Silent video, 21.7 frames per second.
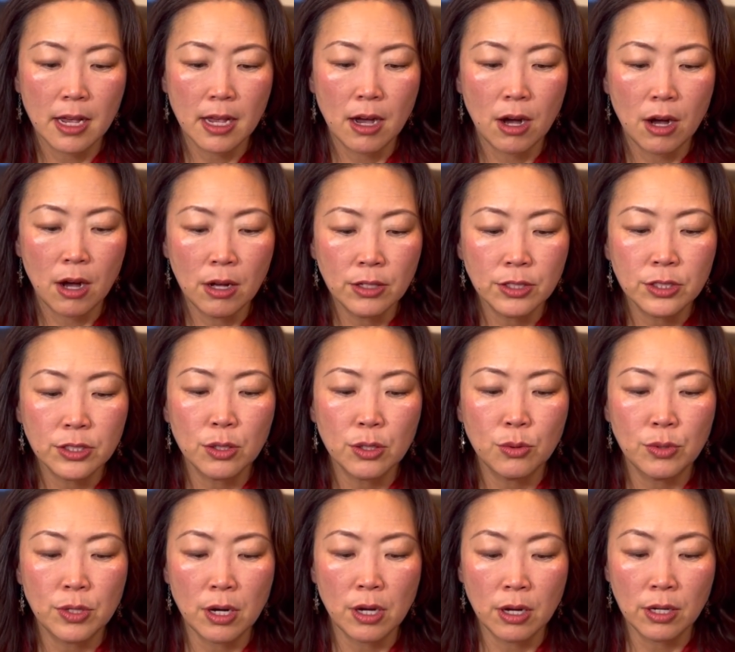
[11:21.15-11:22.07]
Also,
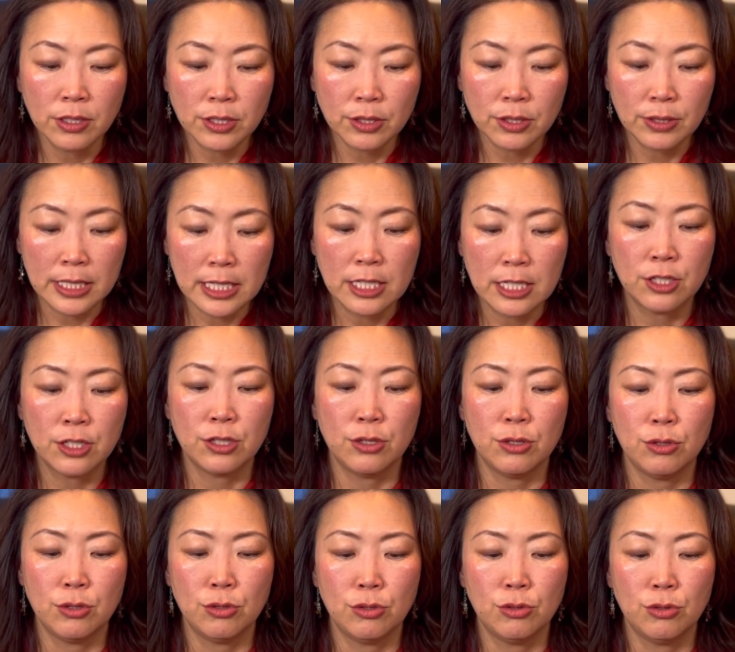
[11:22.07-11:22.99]
we also need
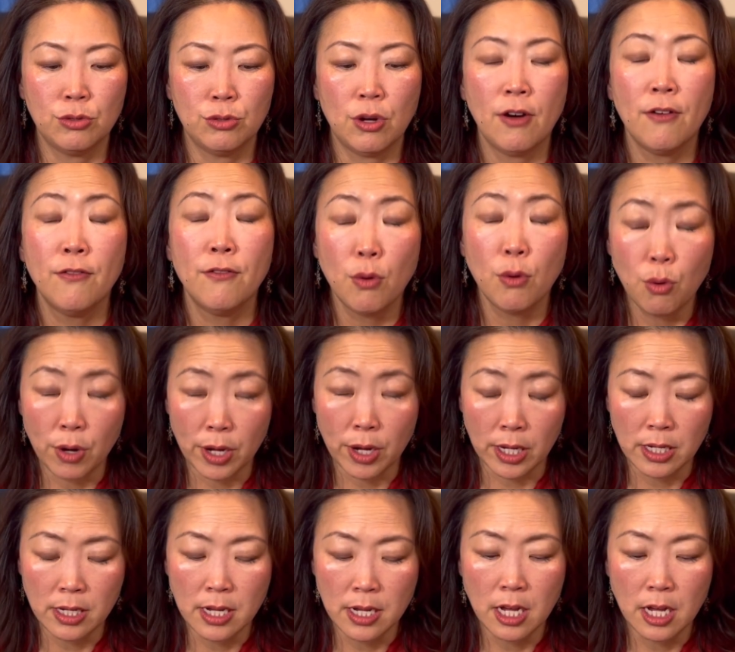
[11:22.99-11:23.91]
to
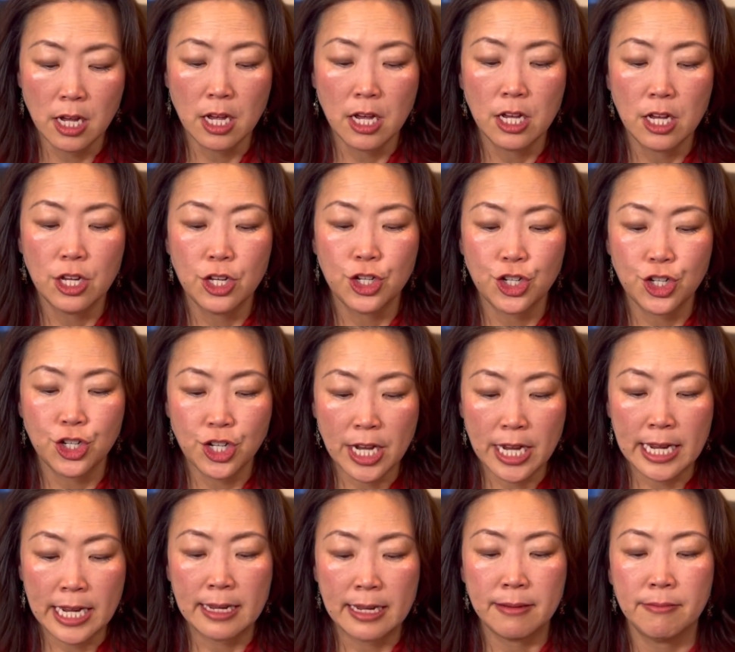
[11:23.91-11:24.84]
avoid
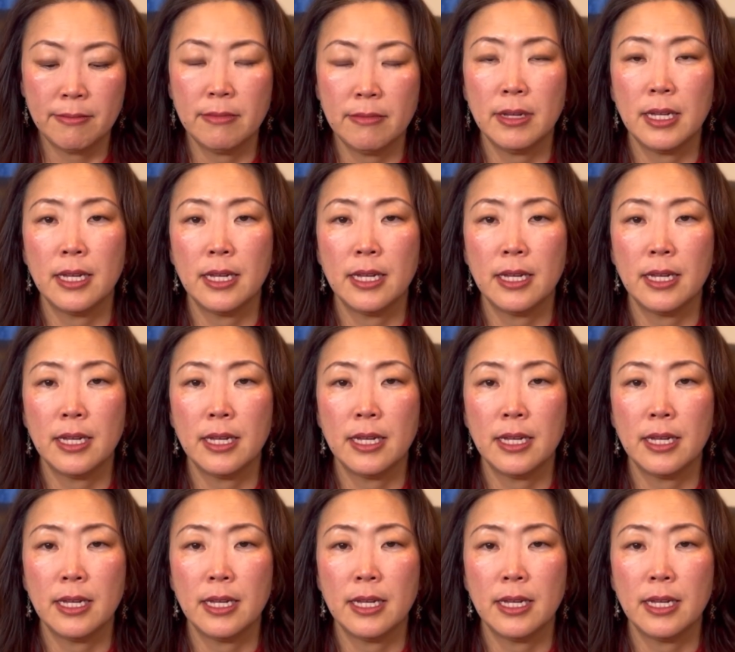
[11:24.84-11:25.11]
shame,